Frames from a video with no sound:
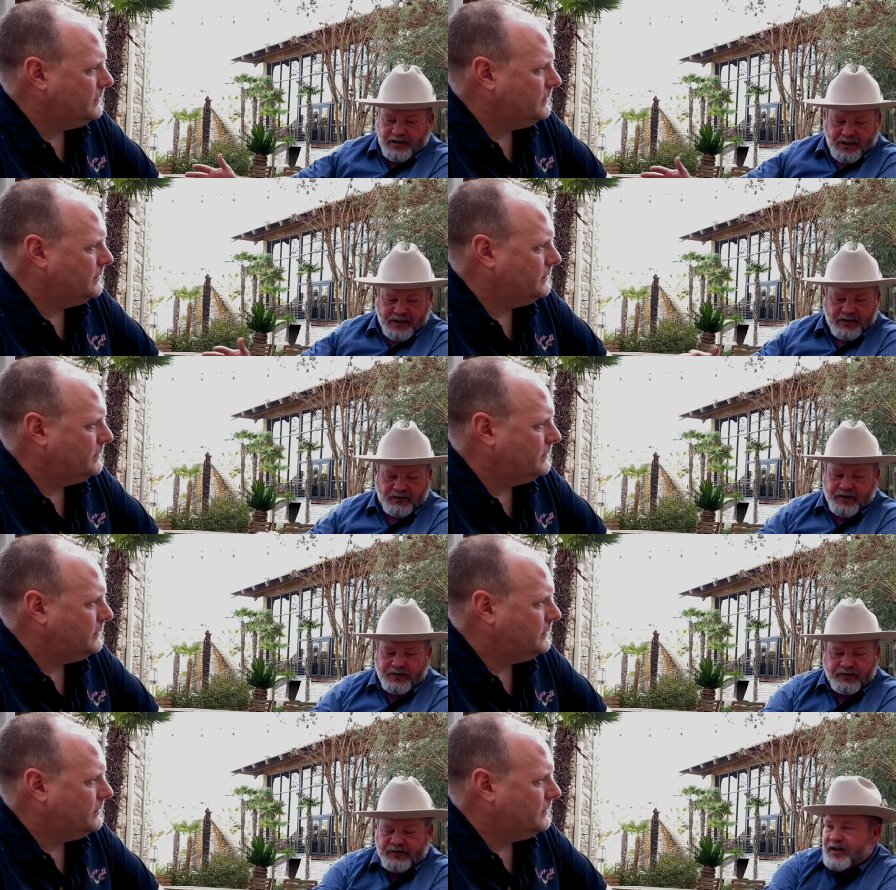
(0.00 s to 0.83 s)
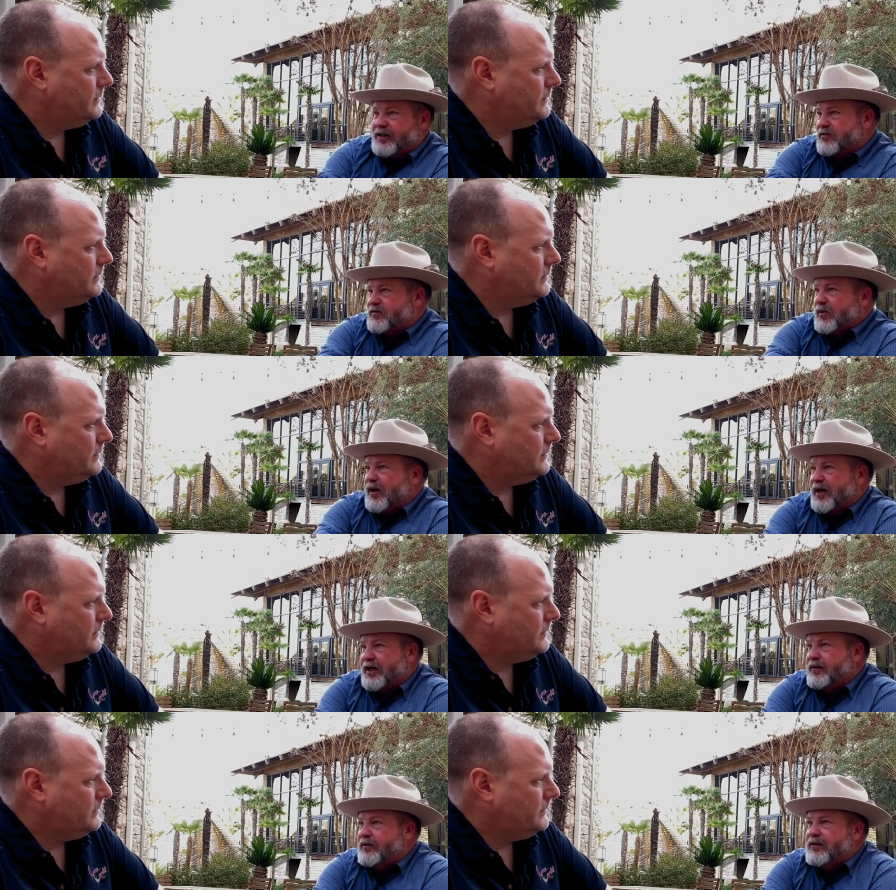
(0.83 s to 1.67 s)
Speaker 1: like the vineyard's getting
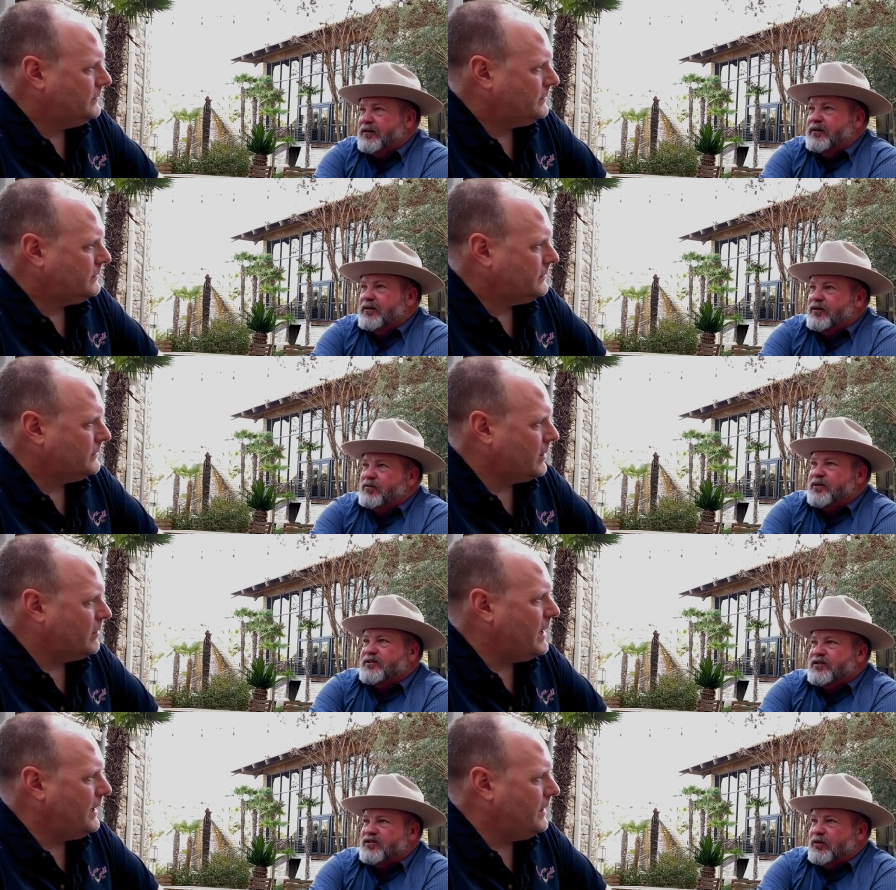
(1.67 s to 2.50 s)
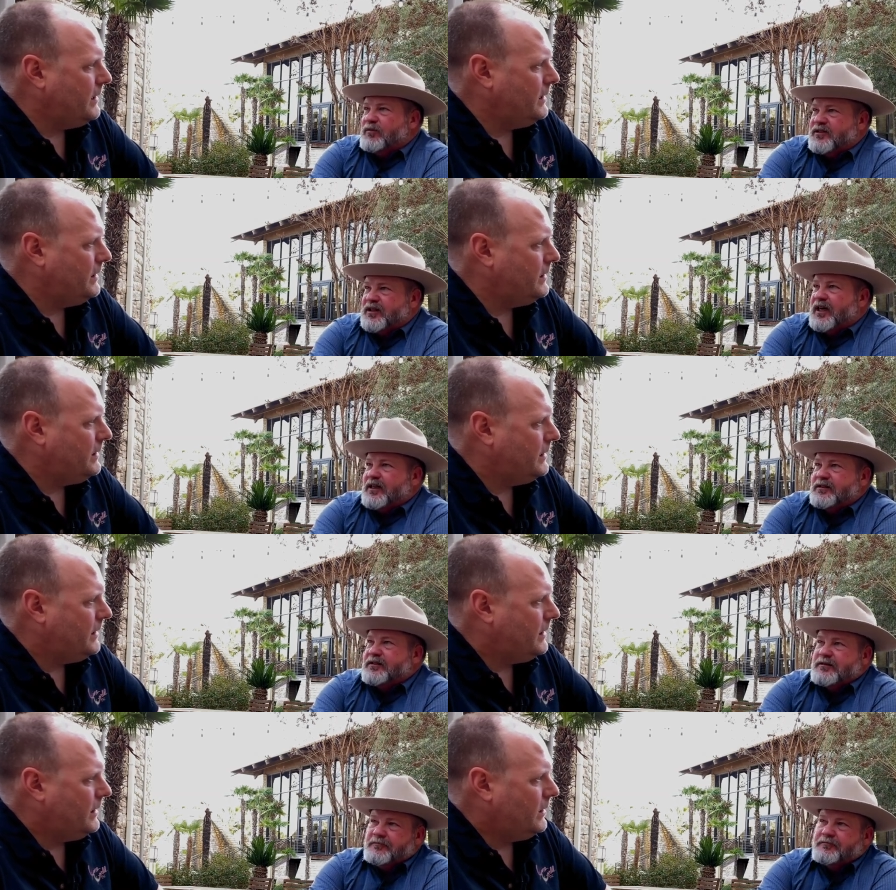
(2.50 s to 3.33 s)
sprayed
Speaker 2: with right. these
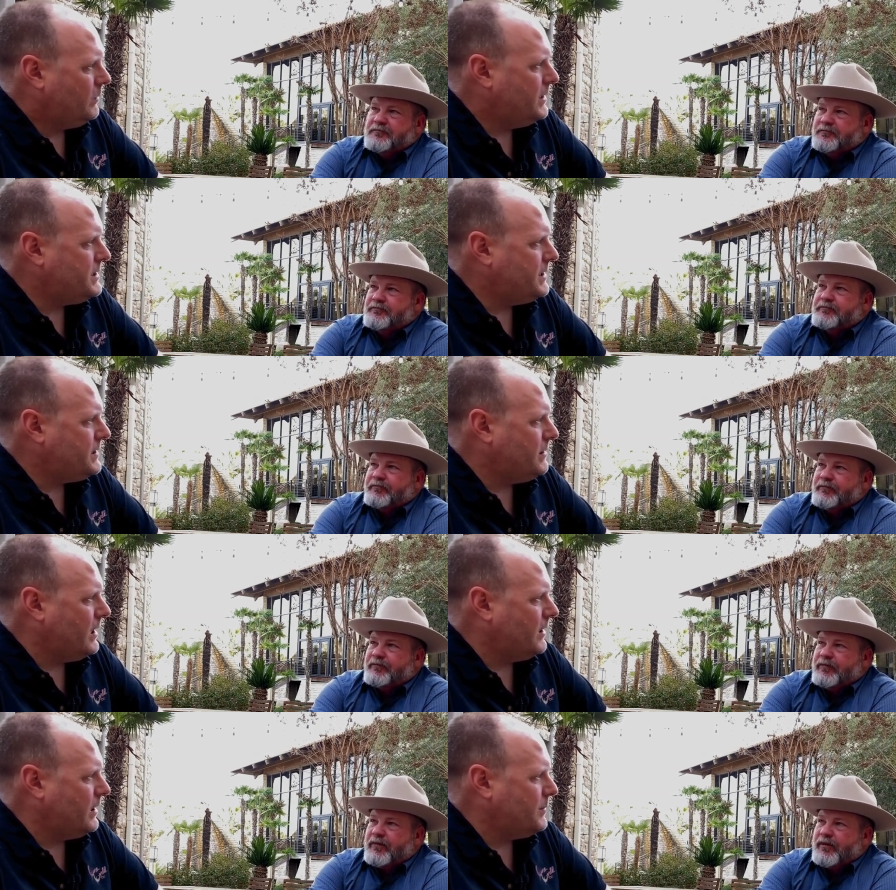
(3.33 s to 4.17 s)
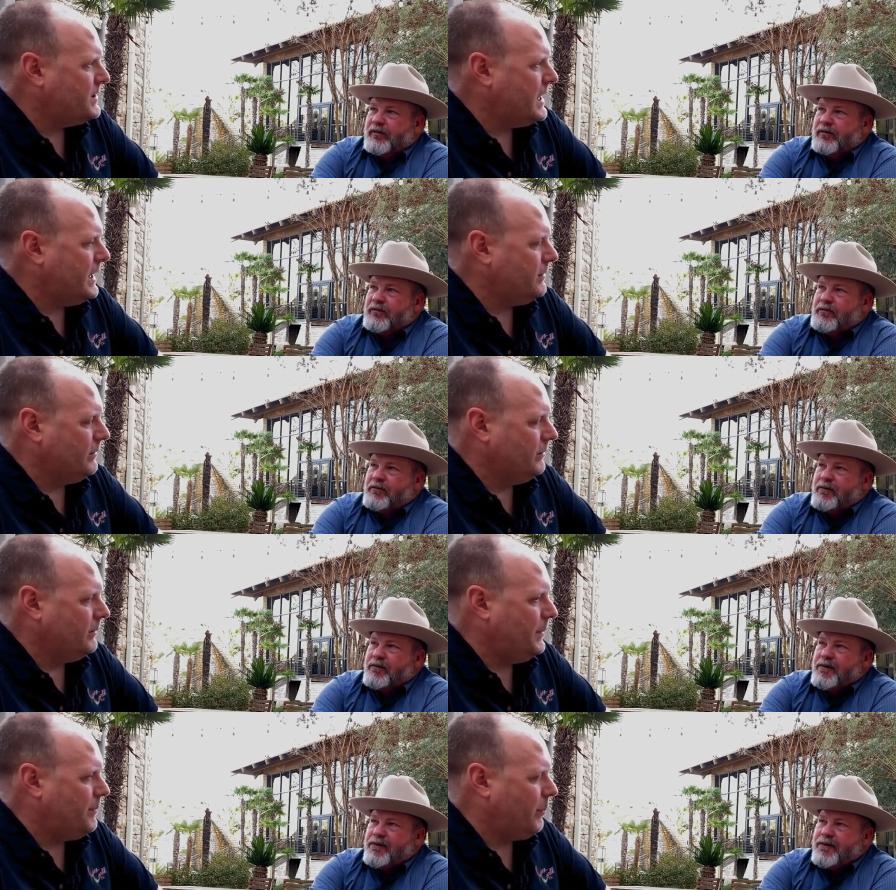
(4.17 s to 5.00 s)
herbicides which is an herbicide
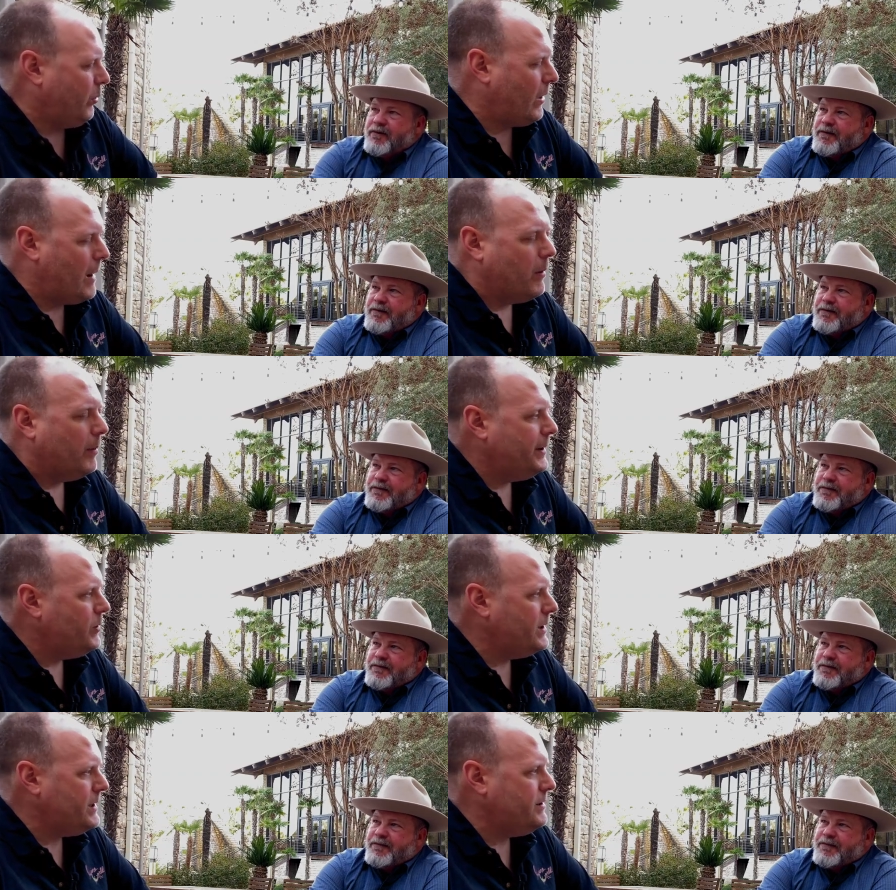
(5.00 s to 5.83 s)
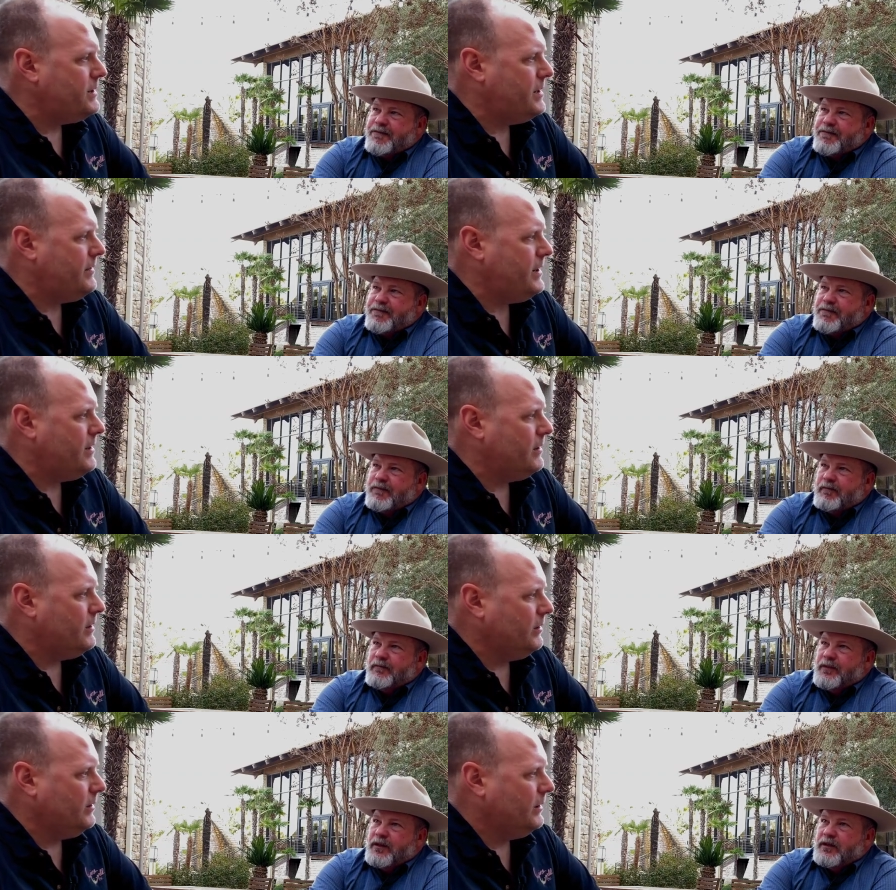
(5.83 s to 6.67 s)
we probably wouldn't use in a
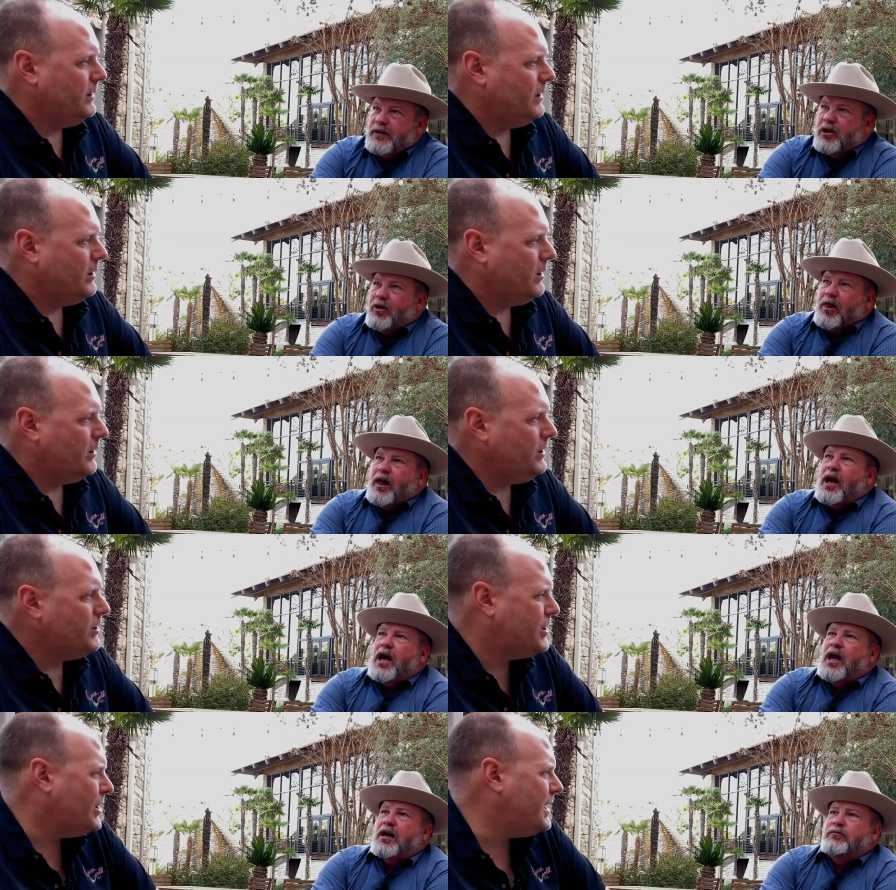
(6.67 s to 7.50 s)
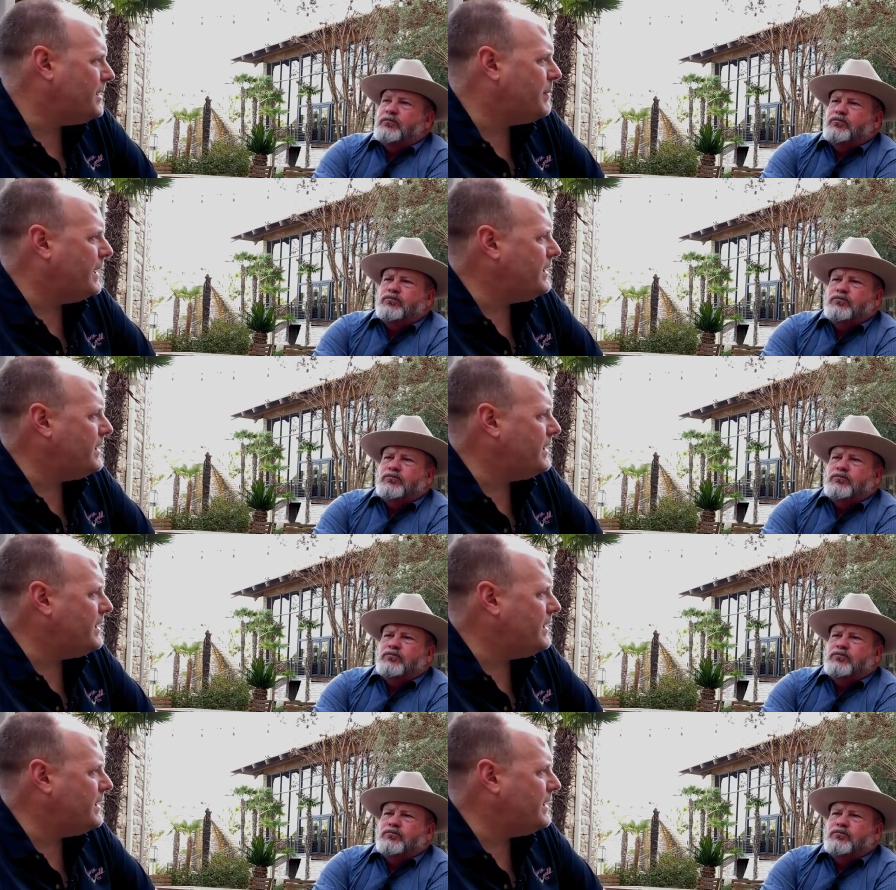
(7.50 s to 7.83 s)
vineyard you uh, could but